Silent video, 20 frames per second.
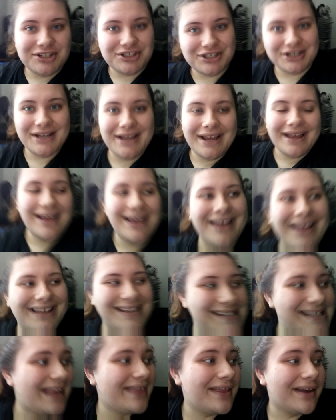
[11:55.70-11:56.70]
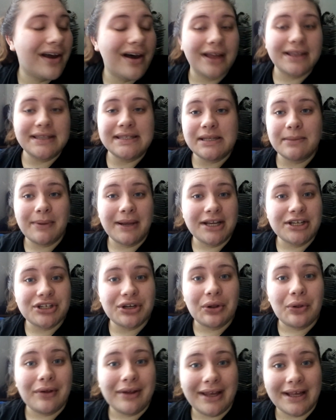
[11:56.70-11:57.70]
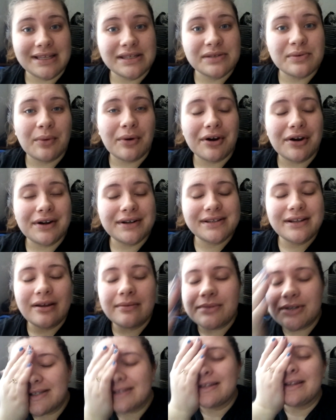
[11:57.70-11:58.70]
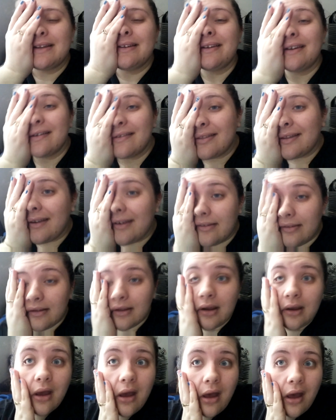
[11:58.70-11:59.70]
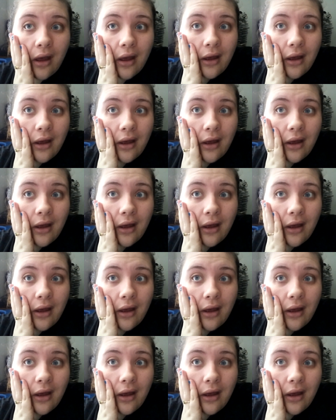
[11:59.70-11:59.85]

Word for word: she said the constipation only gets worse, and I'm just sitting here thinking like,